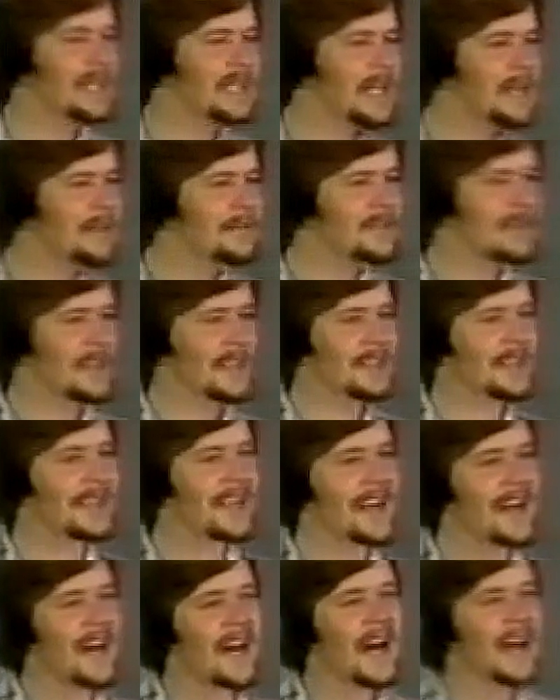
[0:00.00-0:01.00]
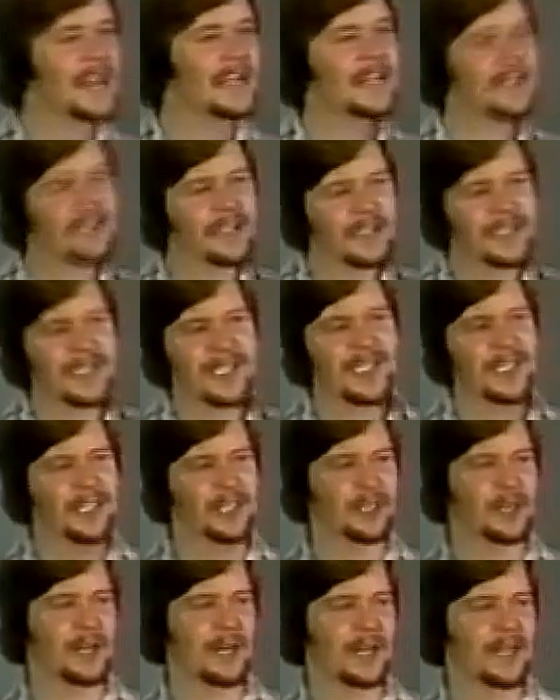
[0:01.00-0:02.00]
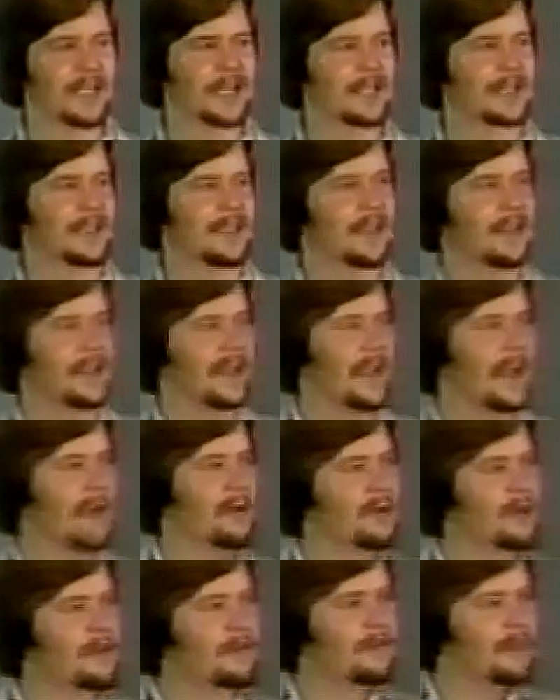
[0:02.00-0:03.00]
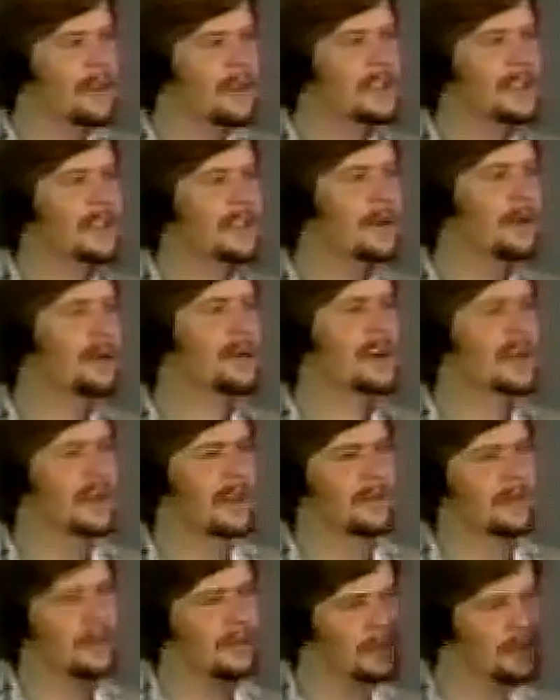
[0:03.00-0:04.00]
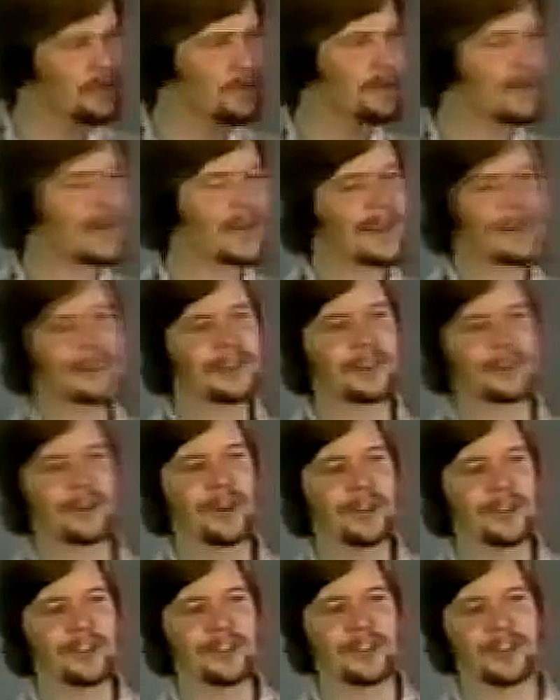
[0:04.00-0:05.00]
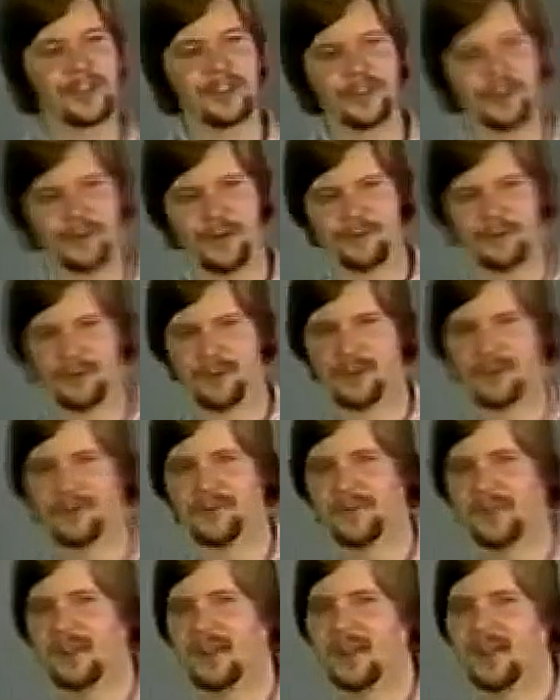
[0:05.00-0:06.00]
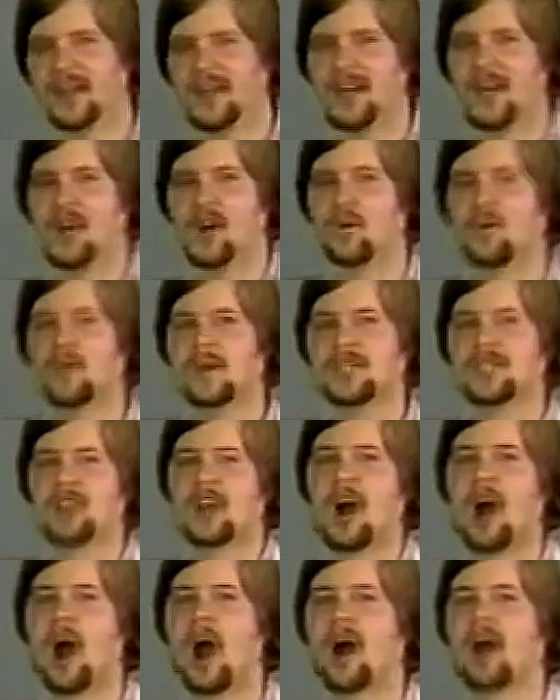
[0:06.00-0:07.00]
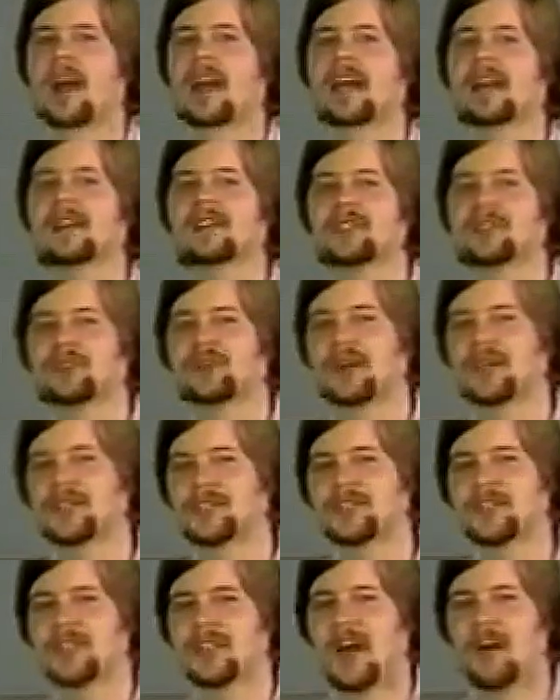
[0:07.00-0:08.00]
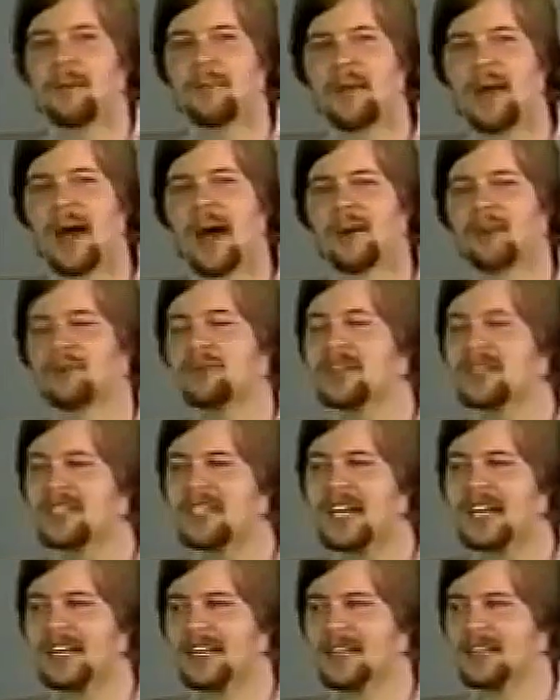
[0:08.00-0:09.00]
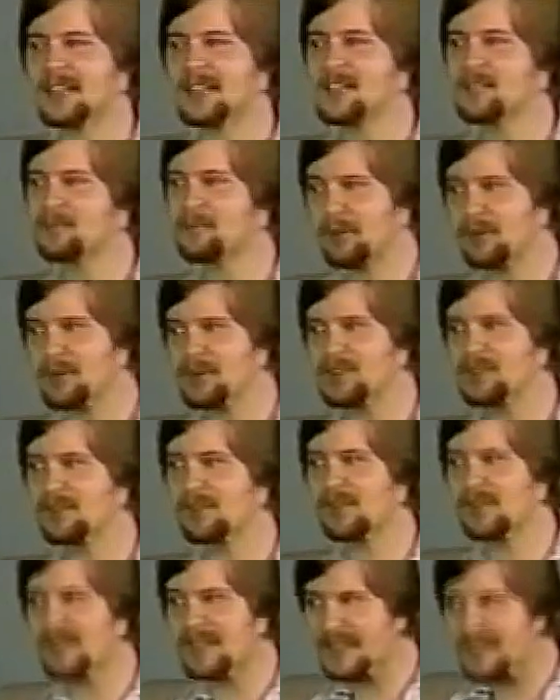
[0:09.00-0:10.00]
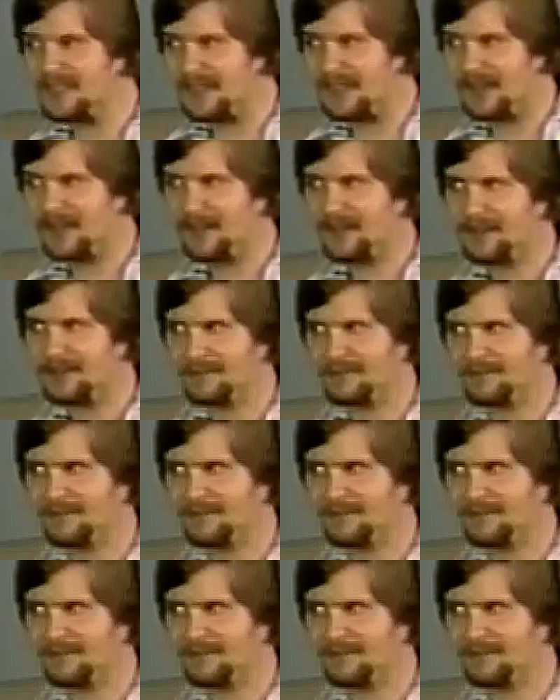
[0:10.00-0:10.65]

loves us unconditionally with a fussy, doting love. There's two little illustrations in Scripture which are illustrations about ridiculous personal detail.